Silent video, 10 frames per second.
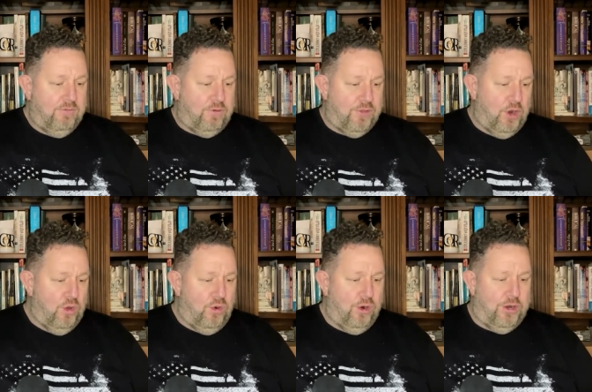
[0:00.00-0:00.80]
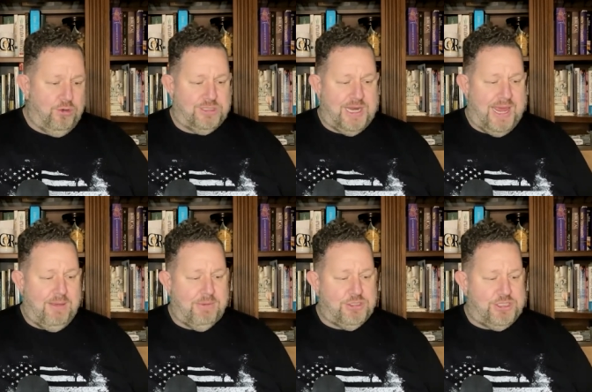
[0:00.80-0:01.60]
for the Lord, whose
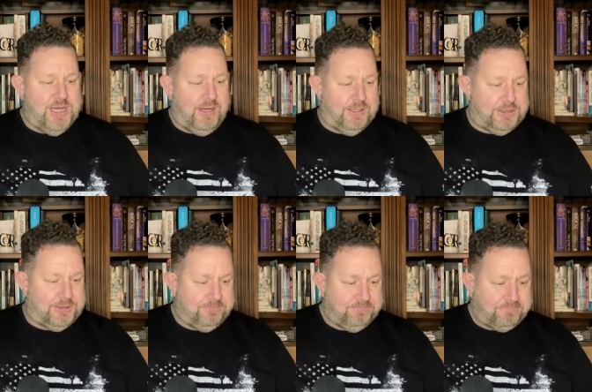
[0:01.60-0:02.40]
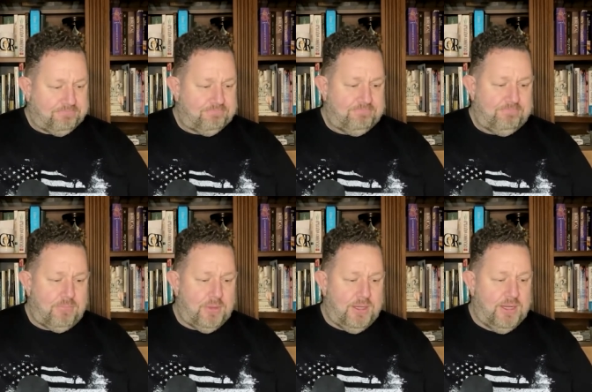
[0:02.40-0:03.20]
name is jealous,
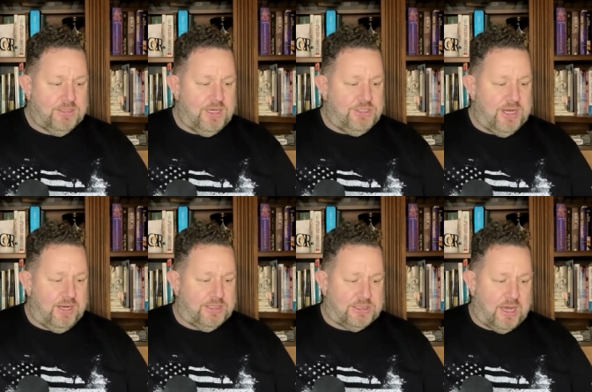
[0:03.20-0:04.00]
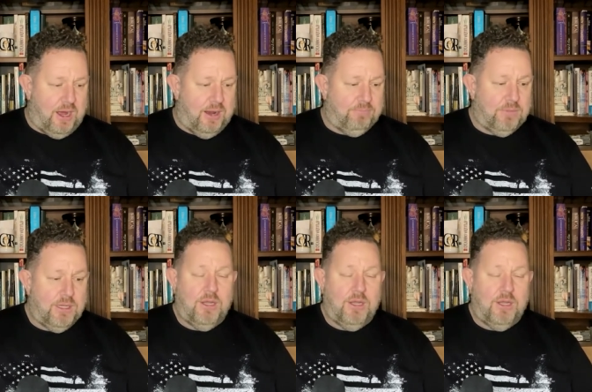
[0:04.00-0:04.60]
is a jealous God.